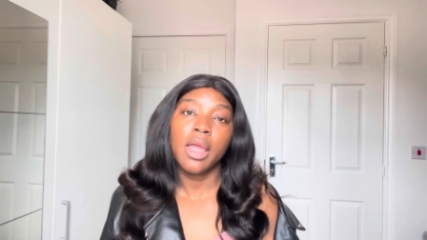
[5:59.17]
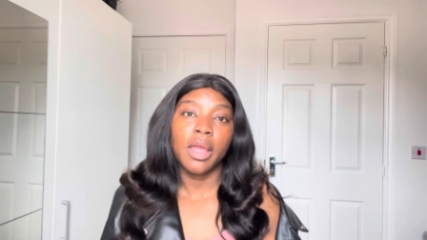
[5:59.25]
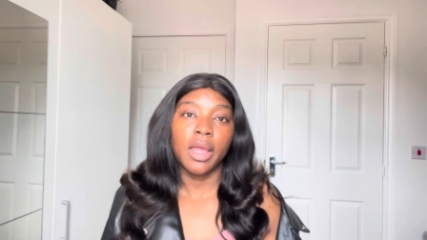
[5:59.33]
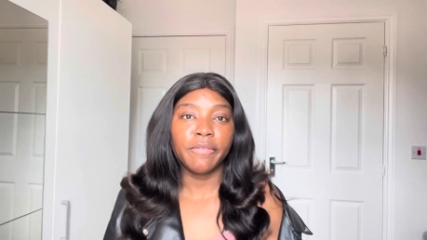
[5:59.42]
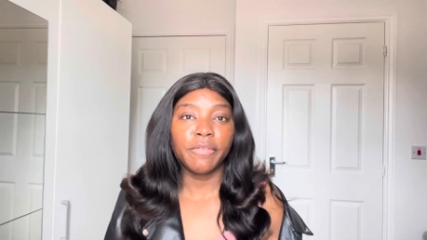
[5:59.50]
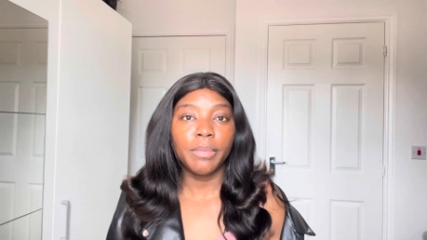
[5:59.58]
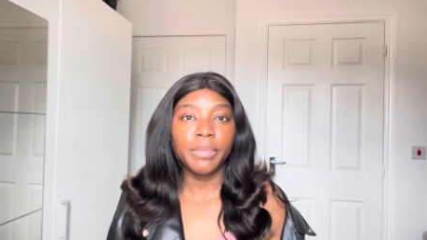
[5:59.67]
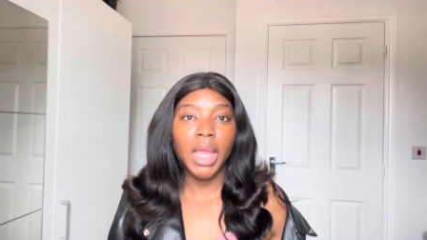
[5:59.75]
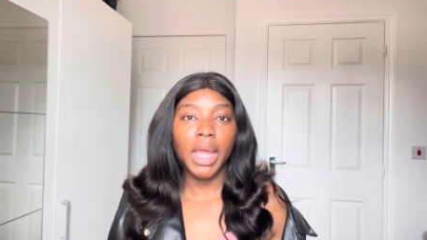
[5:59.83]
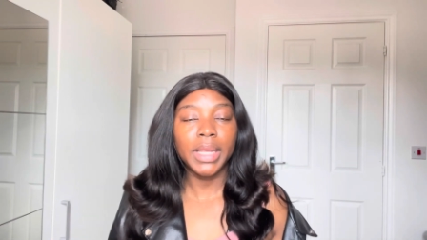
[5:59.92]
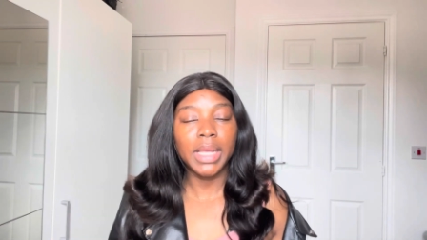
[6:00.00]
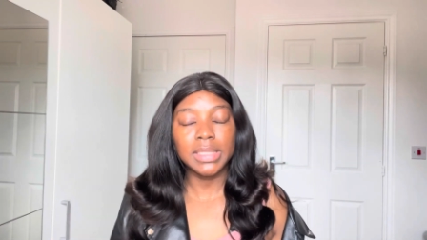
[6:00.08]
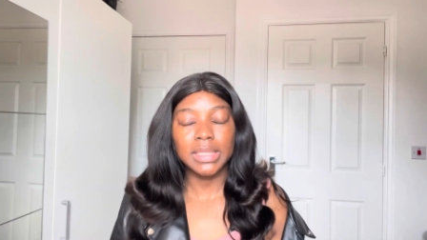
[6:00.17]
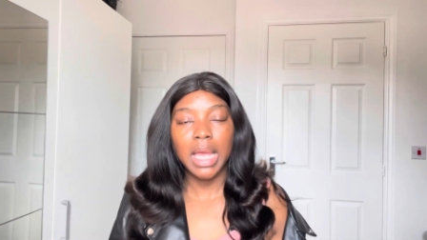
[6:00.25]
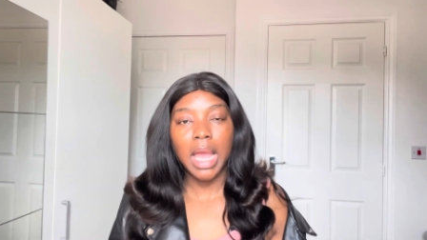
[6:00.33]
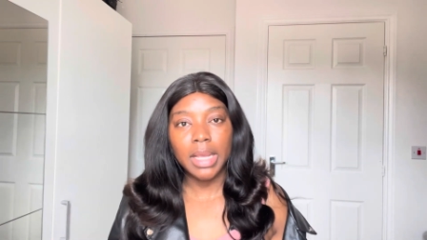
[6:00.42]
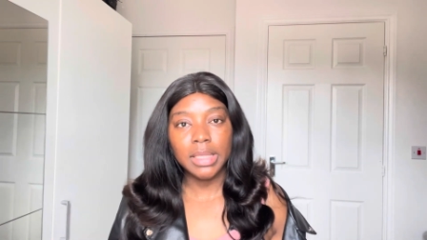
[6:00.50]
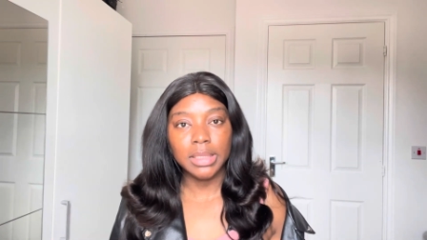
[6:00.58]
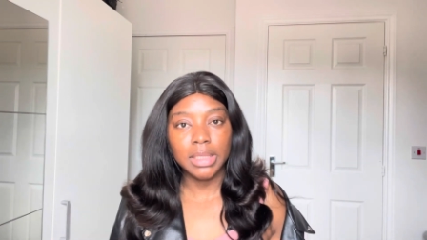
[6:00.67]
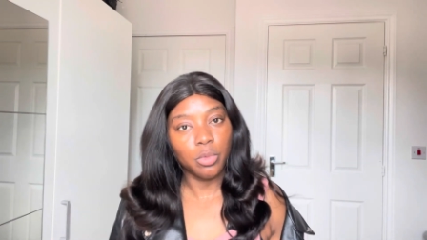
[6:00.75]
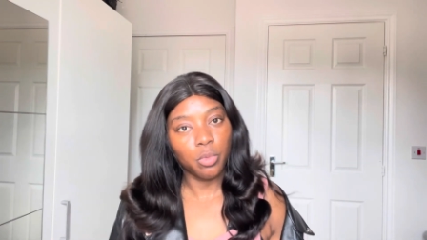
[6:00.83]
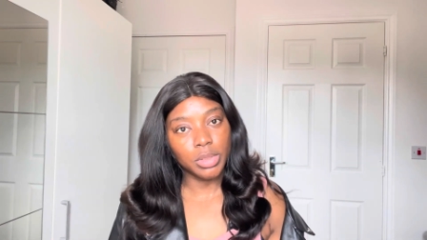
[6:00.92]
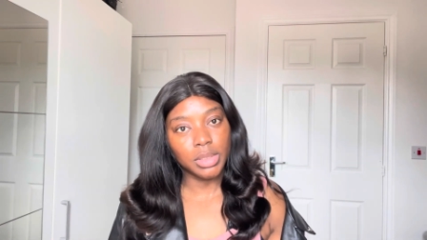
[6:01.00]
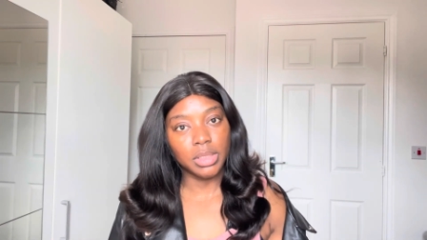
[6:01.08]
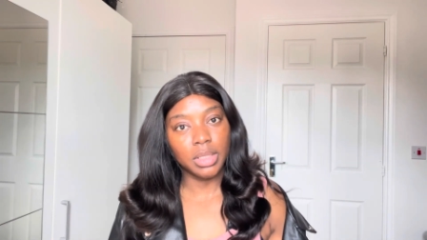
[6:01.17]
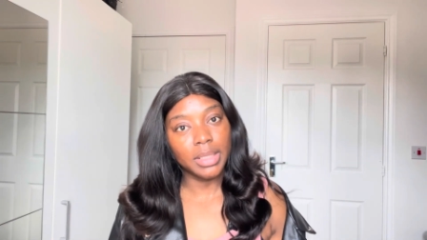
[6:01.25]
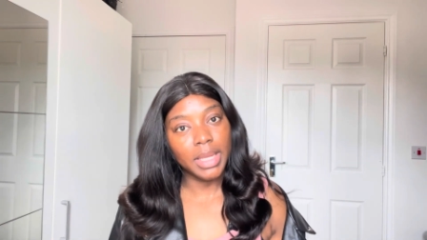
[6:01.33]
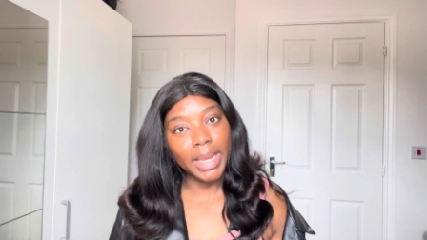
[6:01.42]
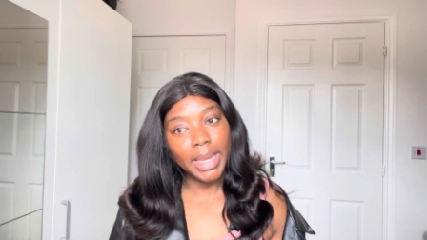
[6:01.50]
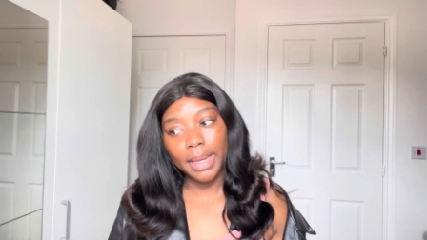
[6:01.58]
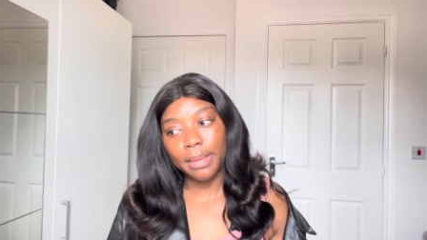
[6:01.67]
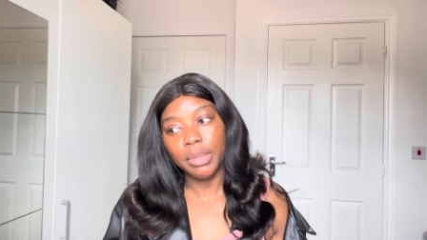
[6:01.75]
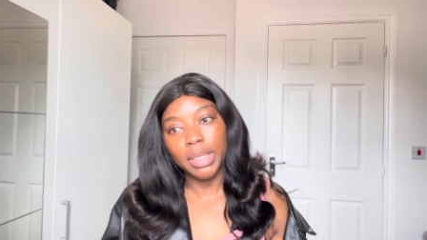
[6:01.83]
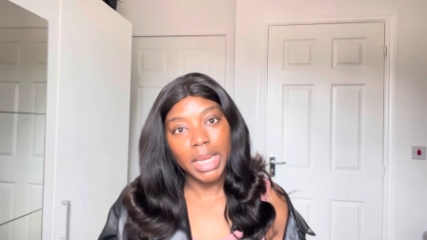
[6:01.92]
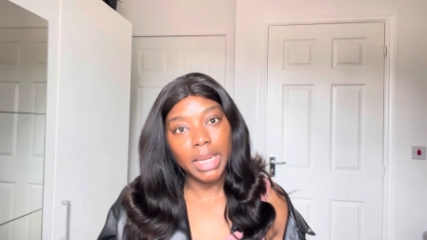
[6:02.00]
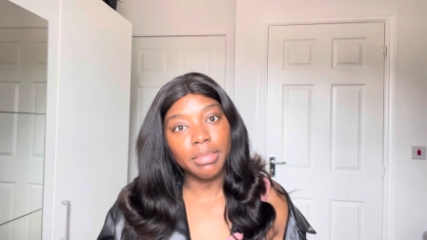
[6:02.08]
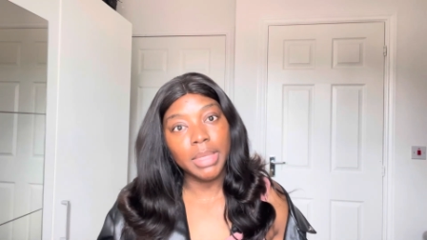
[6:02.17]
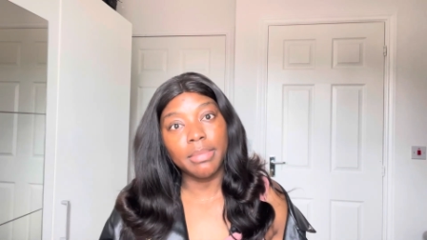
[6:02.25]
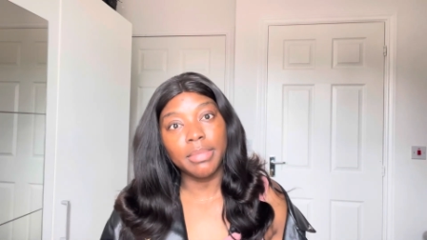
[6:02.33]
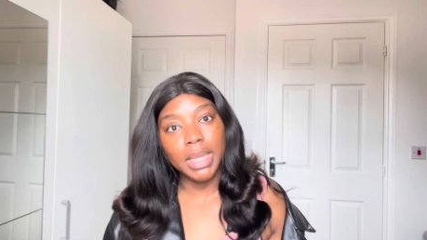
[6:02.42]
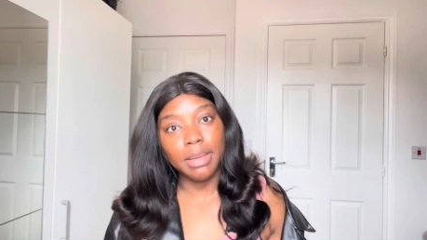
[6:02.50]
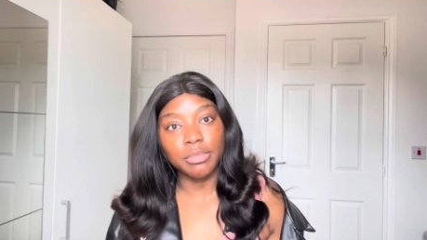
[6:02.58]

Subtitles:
And from there, they can start asking, what's your name, name.